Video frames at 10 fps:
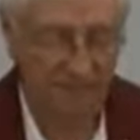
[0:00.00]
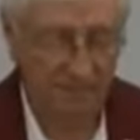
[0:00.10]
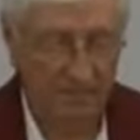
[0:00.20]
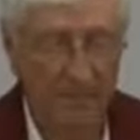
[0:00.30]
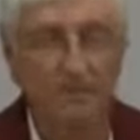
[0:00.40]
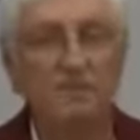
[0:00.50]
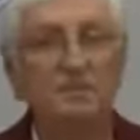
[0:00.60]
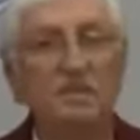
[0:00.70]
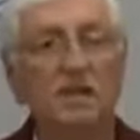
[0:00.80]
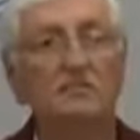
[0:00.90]
But at this
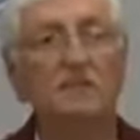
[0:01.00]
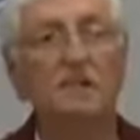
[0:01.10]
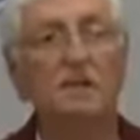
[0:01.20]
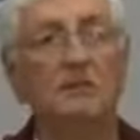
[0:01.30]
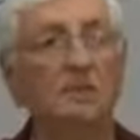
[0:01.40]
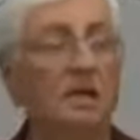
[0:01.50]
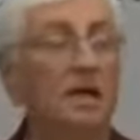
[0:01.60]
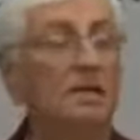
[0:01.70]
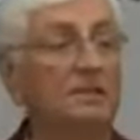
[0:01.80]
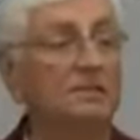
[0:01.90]
time, I'm
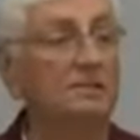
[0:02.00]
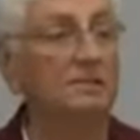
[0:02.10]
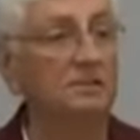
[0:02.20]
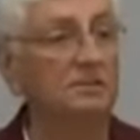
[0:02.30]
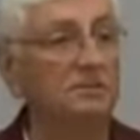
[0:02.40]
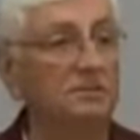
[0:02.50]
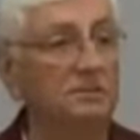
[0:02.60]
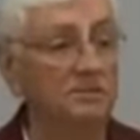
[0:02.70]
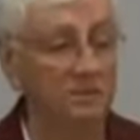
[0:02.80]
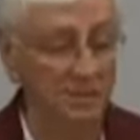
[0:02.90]
delighted to
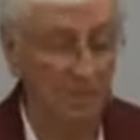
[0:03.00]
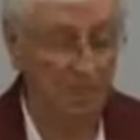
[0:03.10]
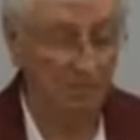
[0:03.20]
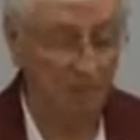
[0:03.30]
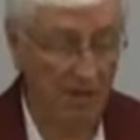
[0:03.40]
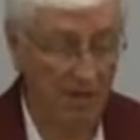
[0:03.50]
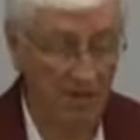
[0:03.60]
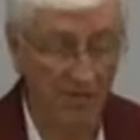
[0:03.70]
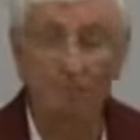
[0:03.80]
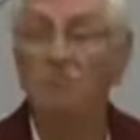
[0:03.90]
introduce
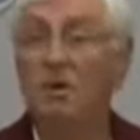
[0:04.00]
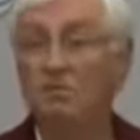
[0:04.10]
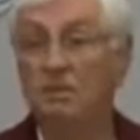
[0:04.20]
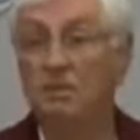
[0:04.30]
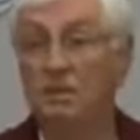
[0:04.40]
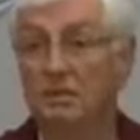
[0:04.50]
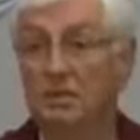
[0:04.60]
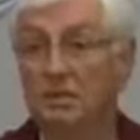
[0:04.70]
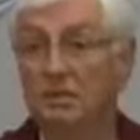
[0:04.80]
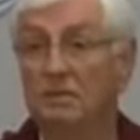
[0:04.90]
Mario Moccia,
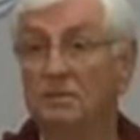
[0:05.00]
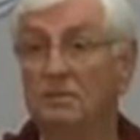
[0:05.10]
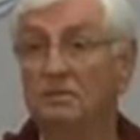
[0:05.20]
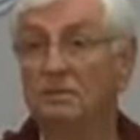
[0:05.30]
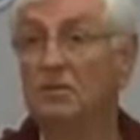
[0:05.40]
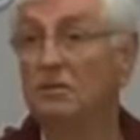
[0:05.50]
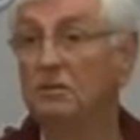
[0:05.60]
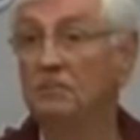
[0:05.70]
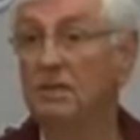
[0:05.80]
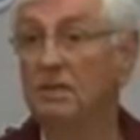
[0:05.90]
who is going
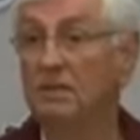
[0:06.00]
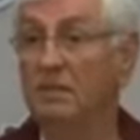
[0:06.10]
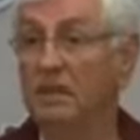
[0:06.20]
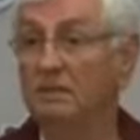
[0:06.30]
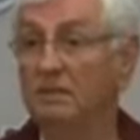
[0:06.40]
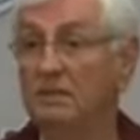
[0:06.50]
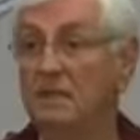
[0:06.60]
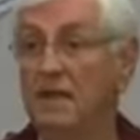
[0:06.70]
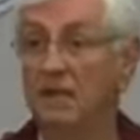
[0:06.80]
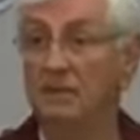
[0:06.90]
to be the next
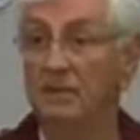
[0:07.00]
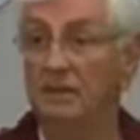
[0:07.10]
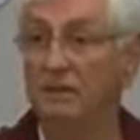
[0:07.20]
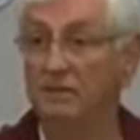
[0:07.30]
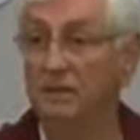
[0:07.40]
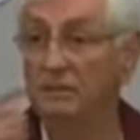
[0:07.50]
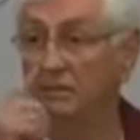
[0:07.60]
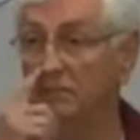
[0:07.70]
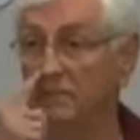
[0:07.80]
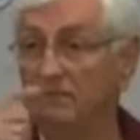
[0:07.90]
athletic director
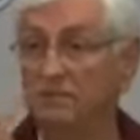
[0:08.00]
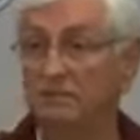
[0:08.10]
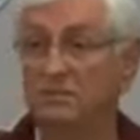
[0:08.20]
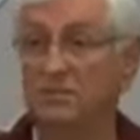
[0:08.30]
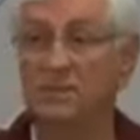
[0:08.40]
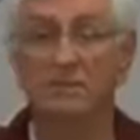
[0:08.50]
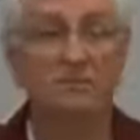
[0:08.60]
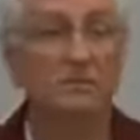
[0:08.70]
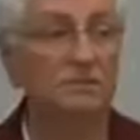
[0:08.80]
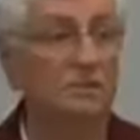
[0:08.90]
at New Mexico State
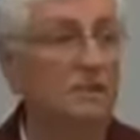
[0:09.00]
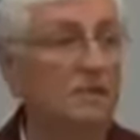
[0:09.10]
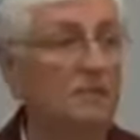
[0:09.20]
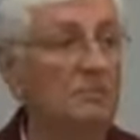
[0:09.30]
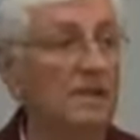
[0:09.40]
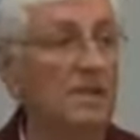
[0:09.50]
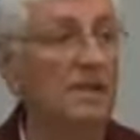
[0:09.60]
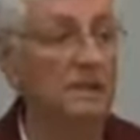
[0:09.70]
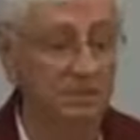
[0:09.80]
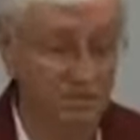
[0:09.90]
University
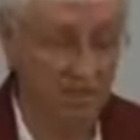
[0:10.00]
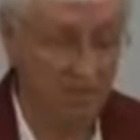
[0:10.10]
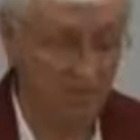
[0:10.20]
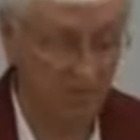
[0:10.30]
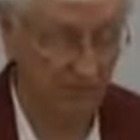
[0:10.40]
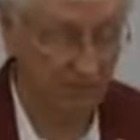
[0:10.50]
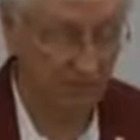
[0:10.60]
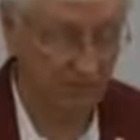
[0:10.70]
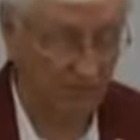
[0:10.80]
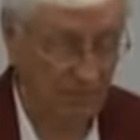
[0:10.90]
beginning January
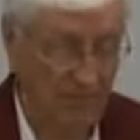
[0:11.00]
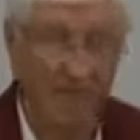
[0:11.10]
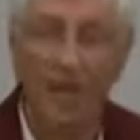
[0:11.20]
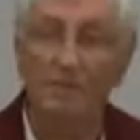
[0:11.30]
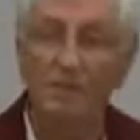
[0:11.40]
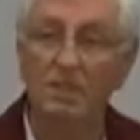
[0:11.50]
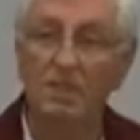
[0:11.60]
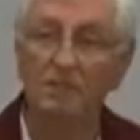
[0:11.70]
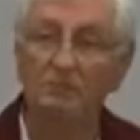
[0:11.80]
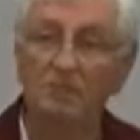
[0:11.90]
5th. I'm going to
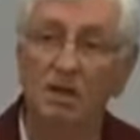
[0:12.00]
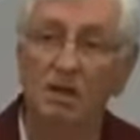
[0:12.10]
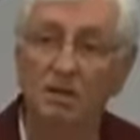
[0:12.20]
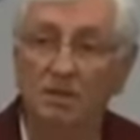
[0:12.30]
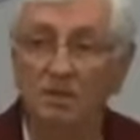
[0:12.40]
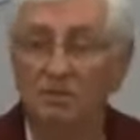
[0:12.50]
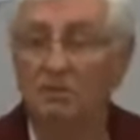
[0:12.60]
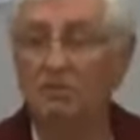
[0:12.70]
let Mario